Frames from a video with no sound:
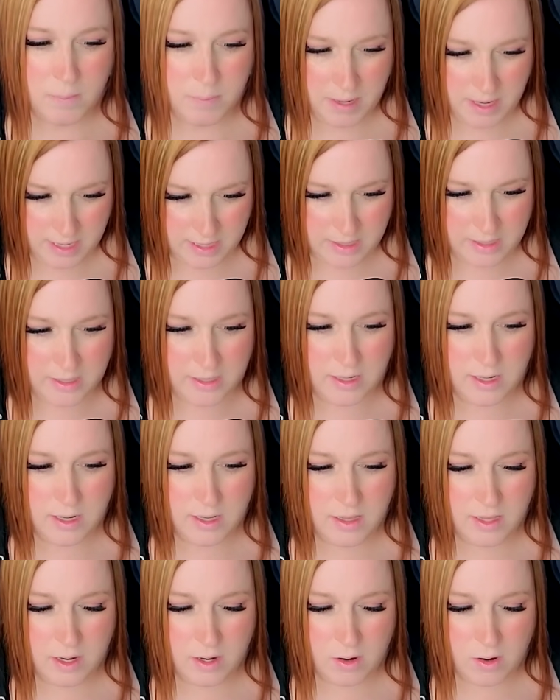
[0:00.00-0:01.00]
but
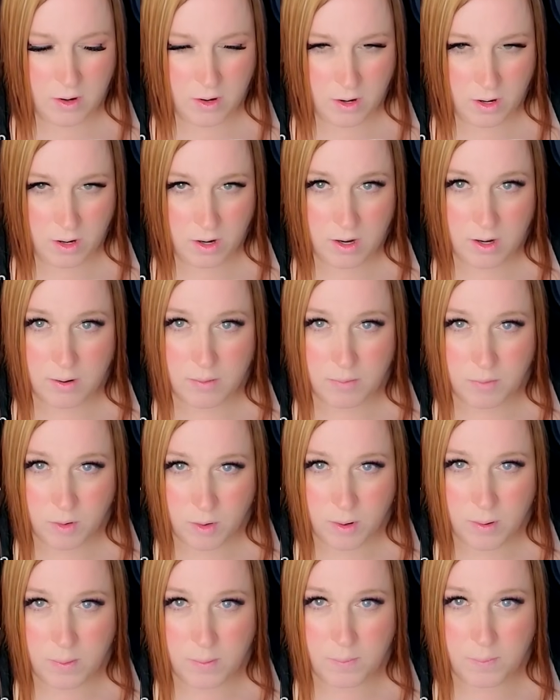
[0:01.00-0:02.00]
there are
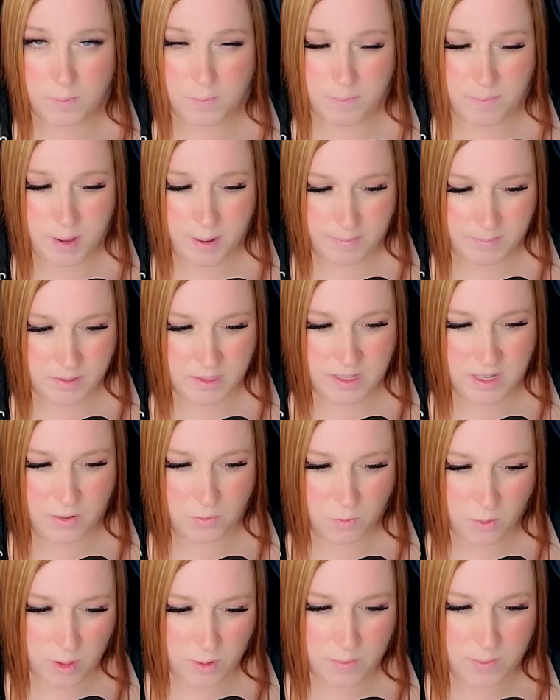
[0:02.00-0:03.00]
more pips
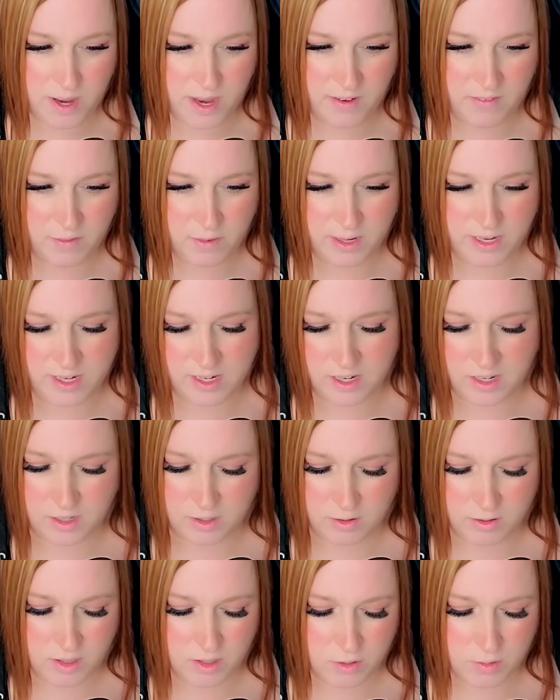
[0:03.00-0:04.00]
than would be if we didn't
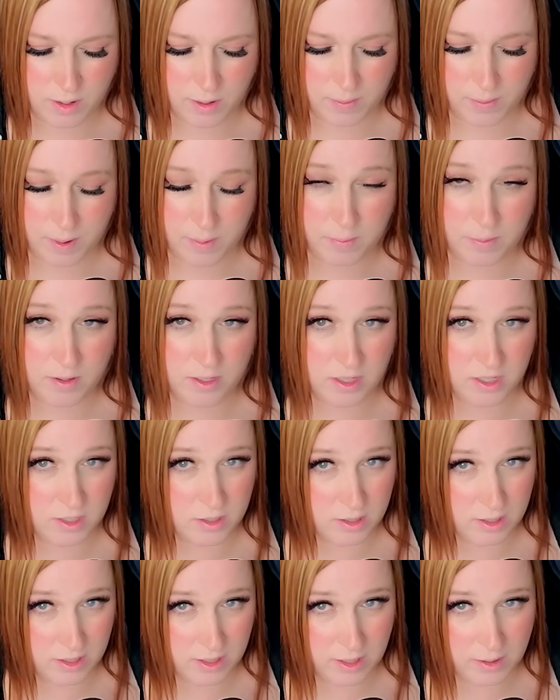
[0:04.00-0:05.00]
include the square pip, which
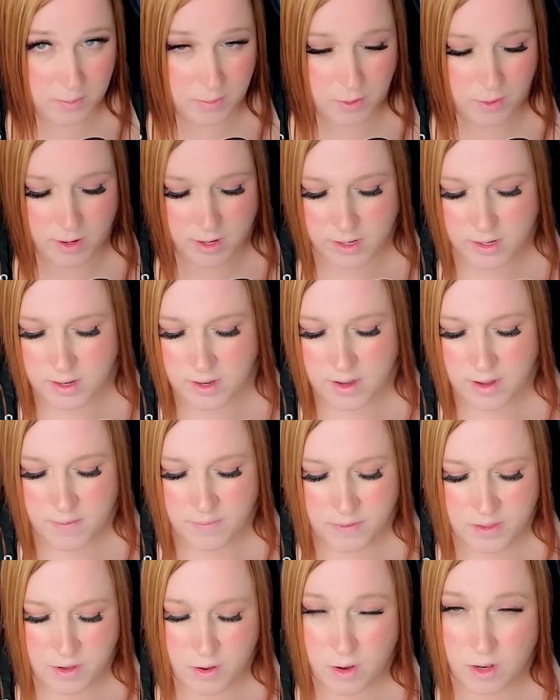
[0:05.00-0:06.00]
is a little boring.
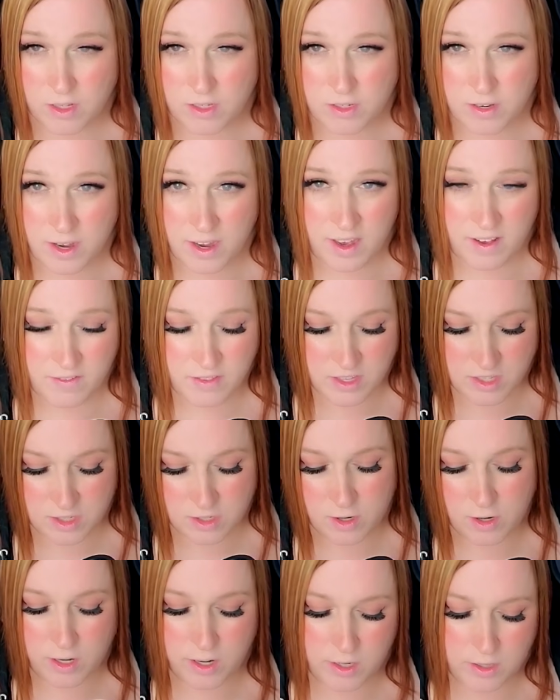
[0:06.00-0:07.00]
Then you also have the
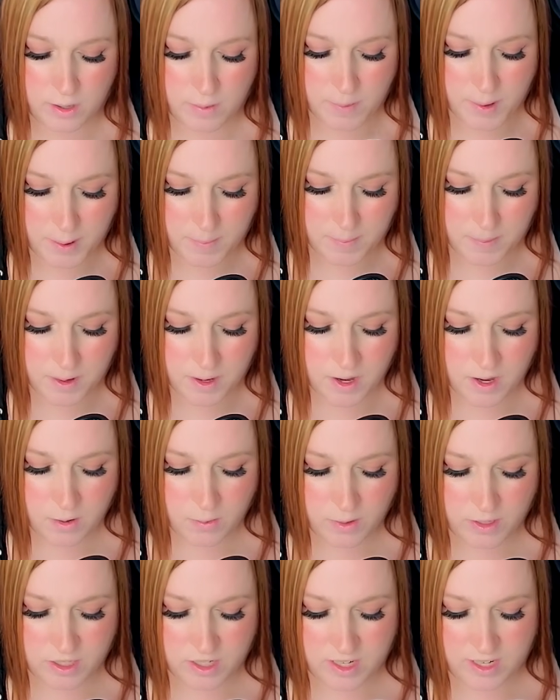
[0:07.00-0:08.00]
circular pip,
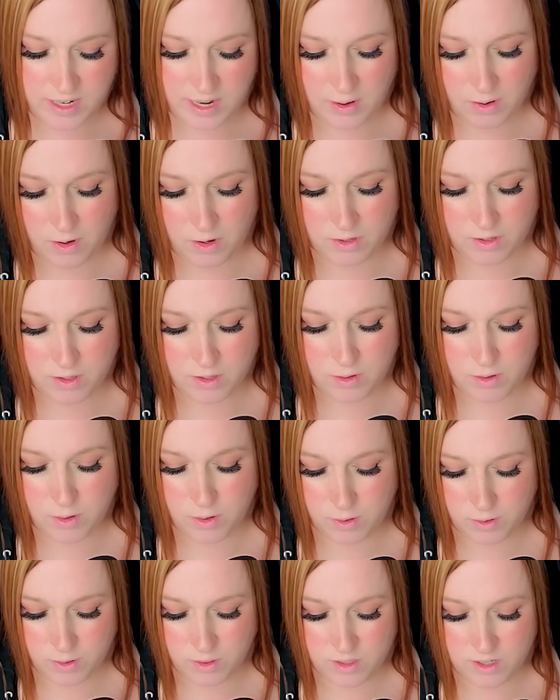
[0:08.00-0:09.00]
which can now also
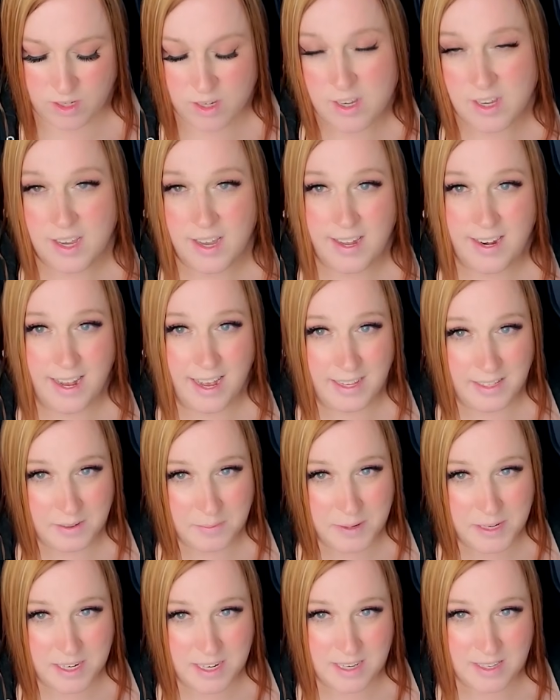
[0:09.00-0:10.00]
hold an
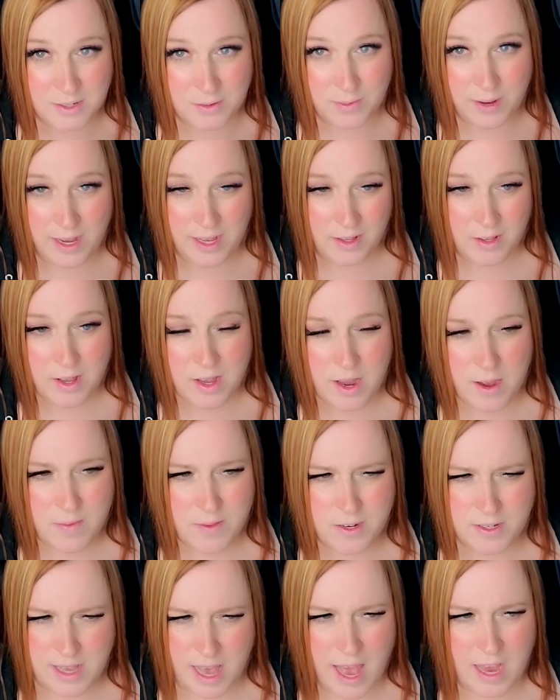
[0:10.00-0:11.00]
element as well.
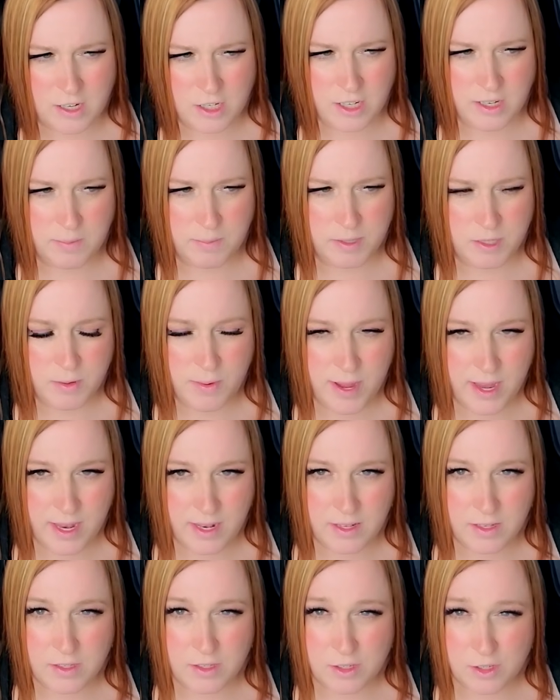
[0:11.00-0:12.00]
There's actually,
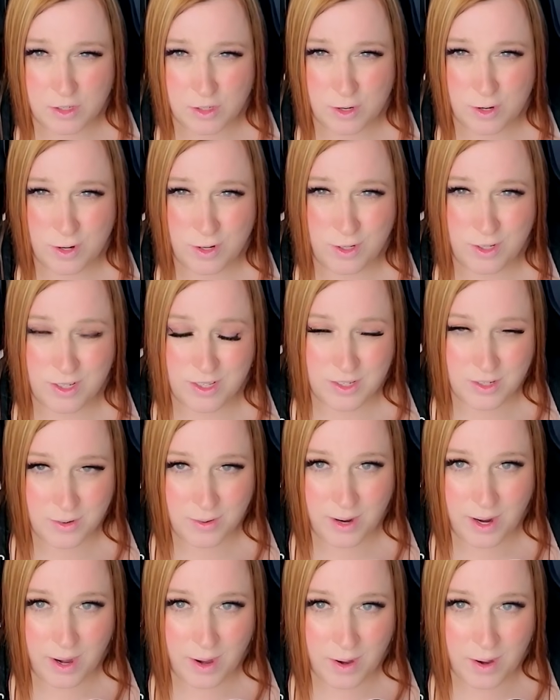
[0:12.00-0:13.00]
between circle and
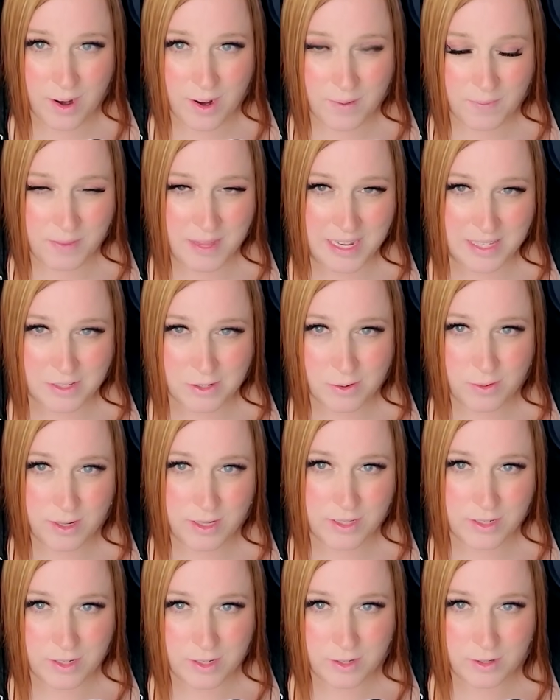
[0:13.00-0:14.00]
square, that's
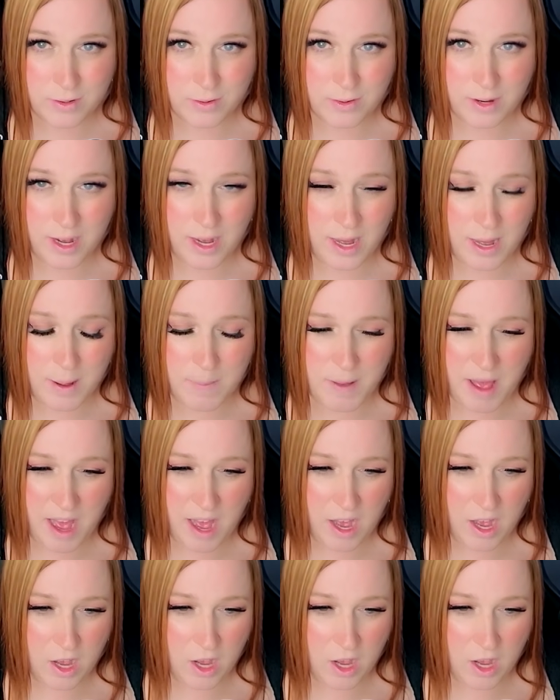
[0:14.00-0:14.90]
going to